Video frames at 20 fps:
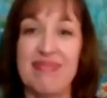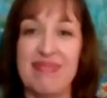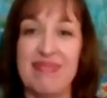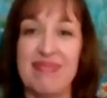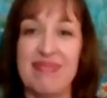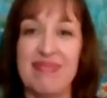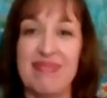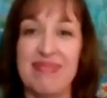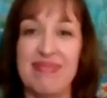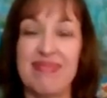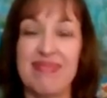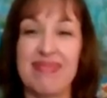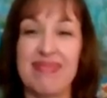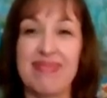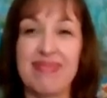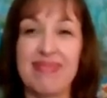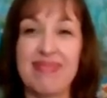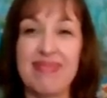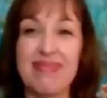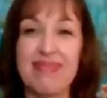
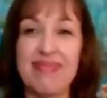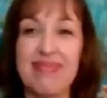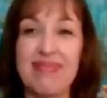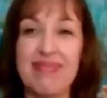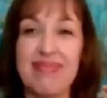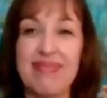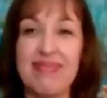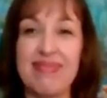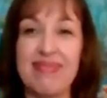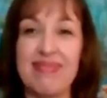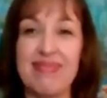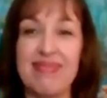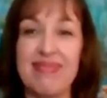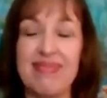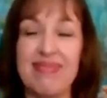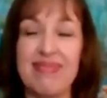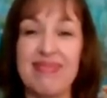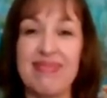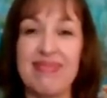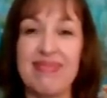
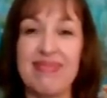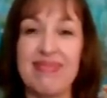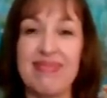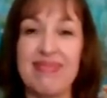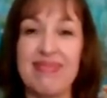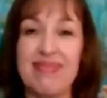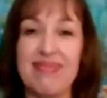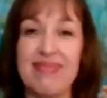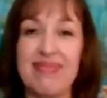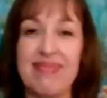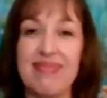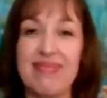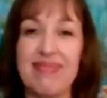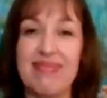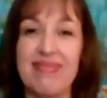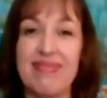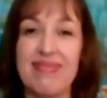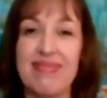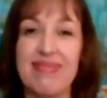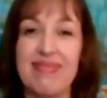
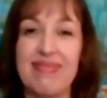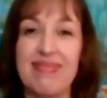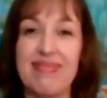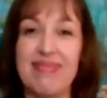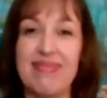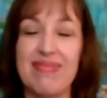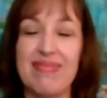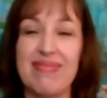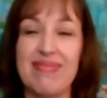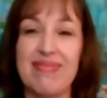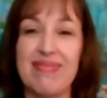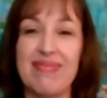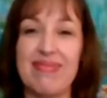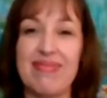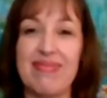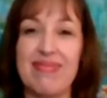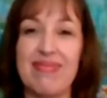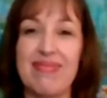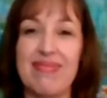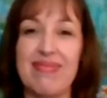
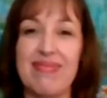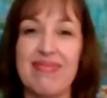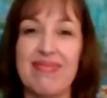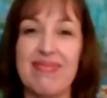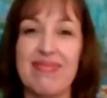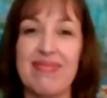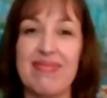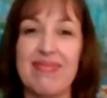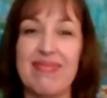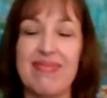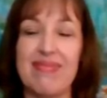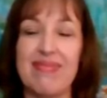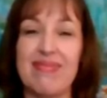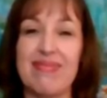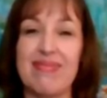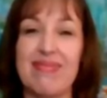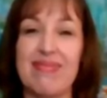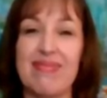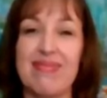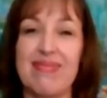
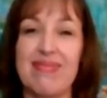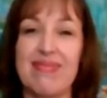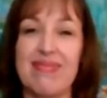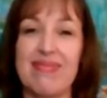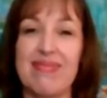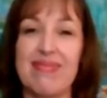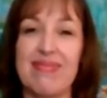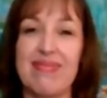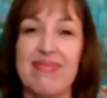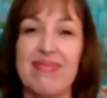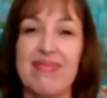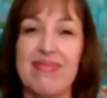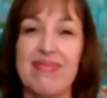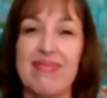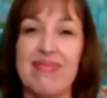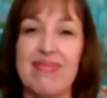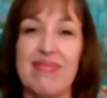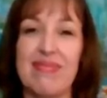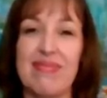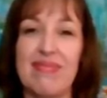
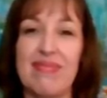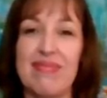(silent)